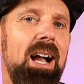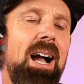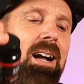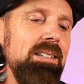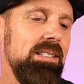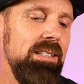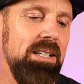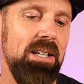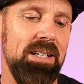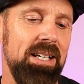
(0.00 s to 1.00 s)

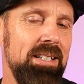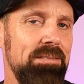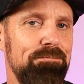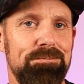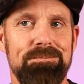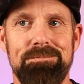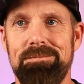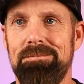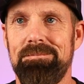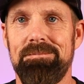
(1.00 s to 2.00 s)
Honestly, again,
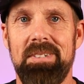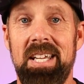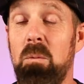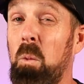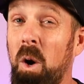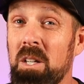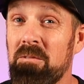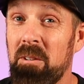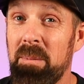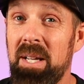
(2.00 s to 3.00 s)
it works
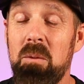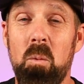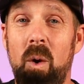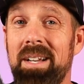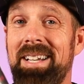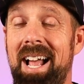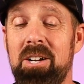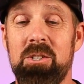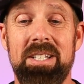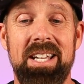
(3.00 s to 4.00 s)
for me. What it
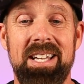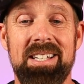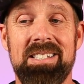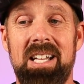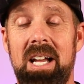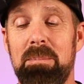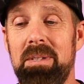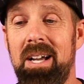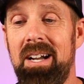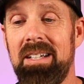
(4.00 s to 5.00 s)
actually is, I'm
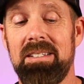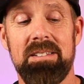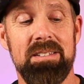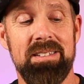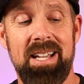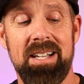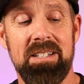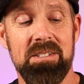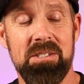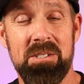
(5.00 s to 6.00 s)
not that
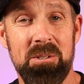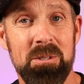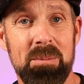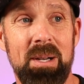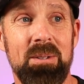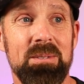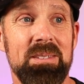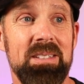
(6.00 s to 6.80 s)
concerned about.